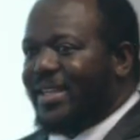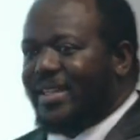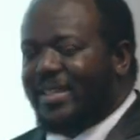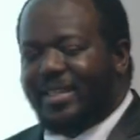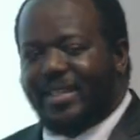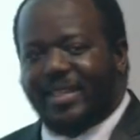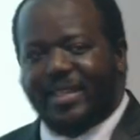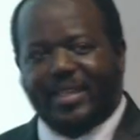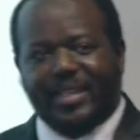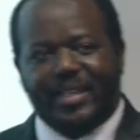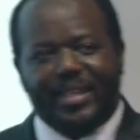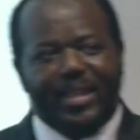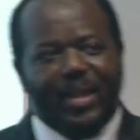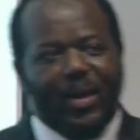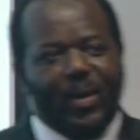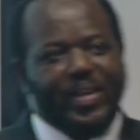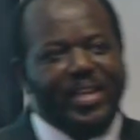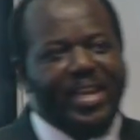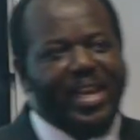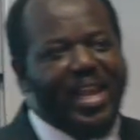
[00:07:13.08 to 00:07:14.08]
the
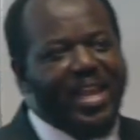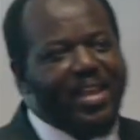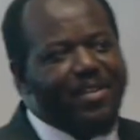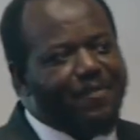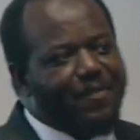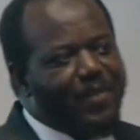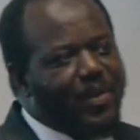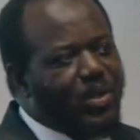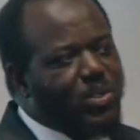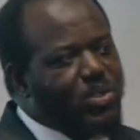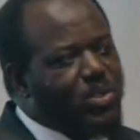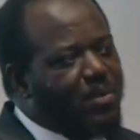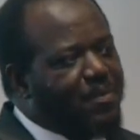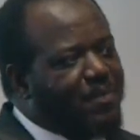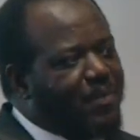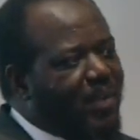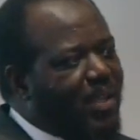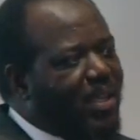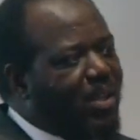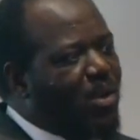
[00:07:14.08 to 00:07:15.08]
underlying
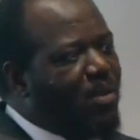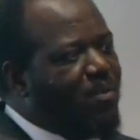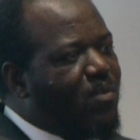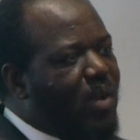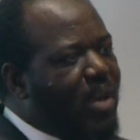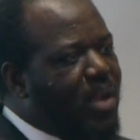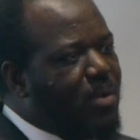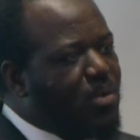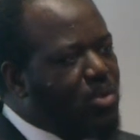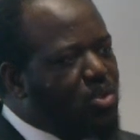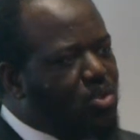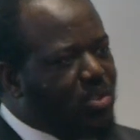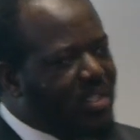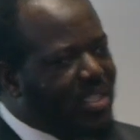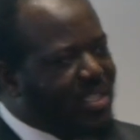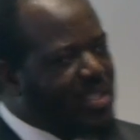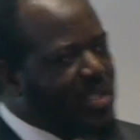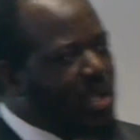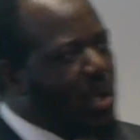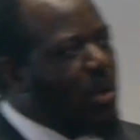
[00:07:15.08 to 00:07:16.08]
philosophy of what I want to
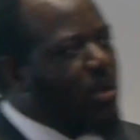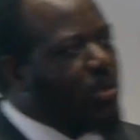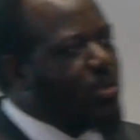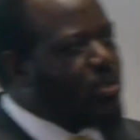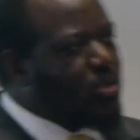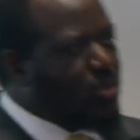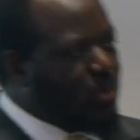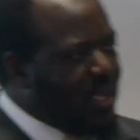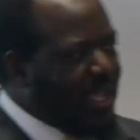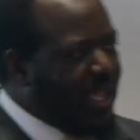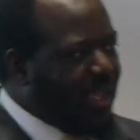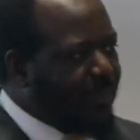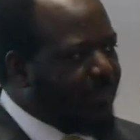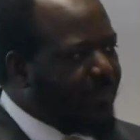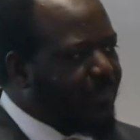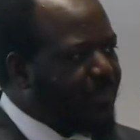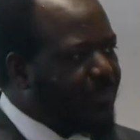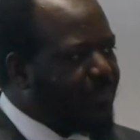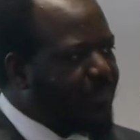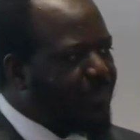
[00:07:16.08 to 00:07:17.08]
discuss today.
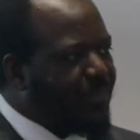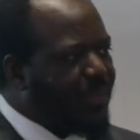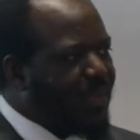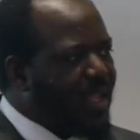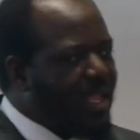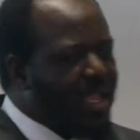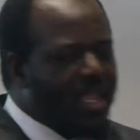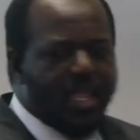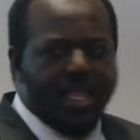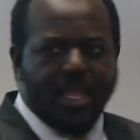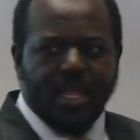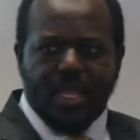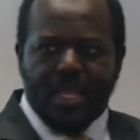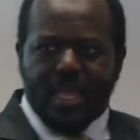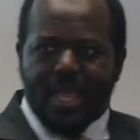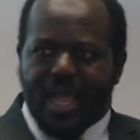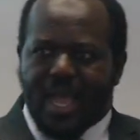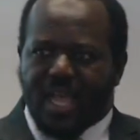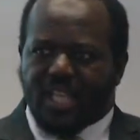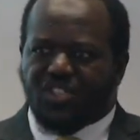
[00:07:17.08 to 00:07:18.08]

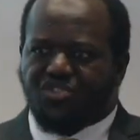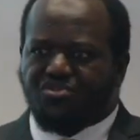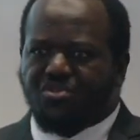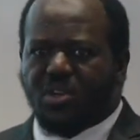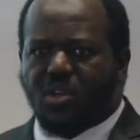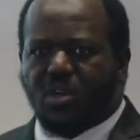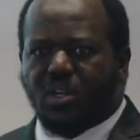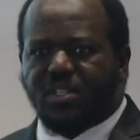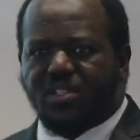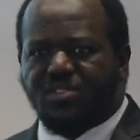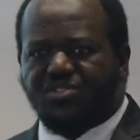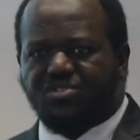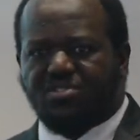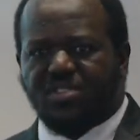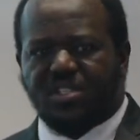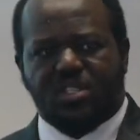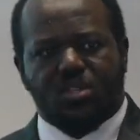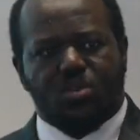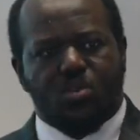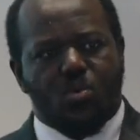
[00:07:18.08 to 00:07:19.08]
Answering all these
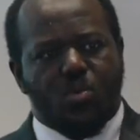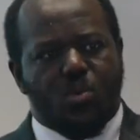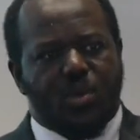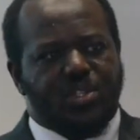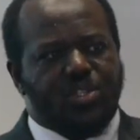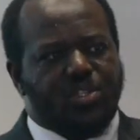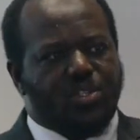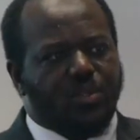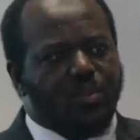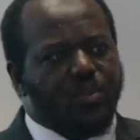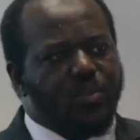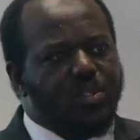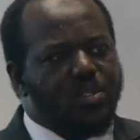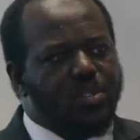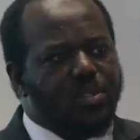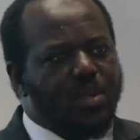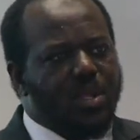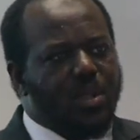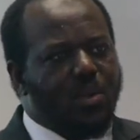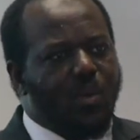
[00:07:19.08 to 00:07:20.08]
critical questions
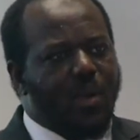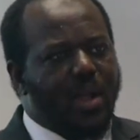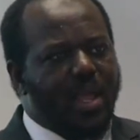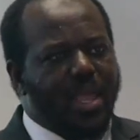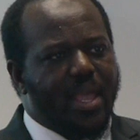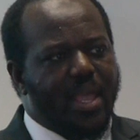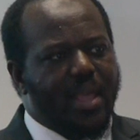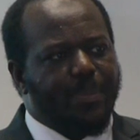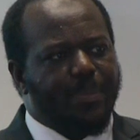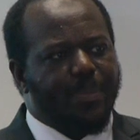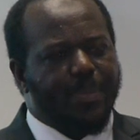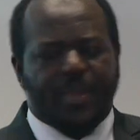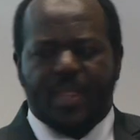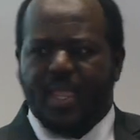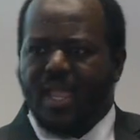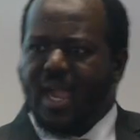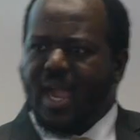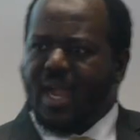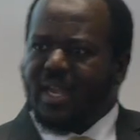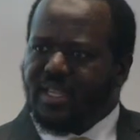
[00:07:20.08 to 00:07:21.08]
require
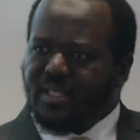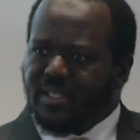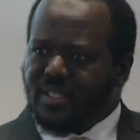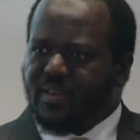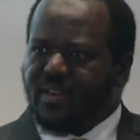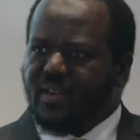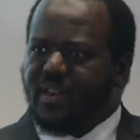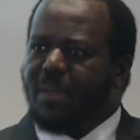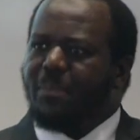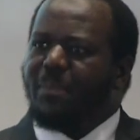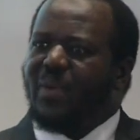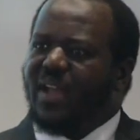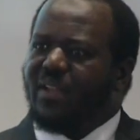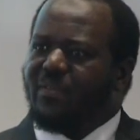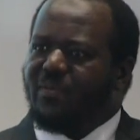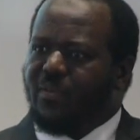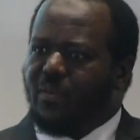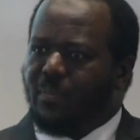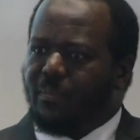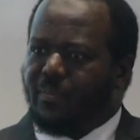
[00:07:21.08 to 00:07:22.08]
an integrated
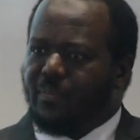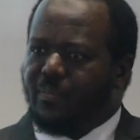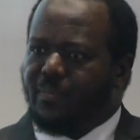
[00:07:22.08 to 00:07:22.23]
platform.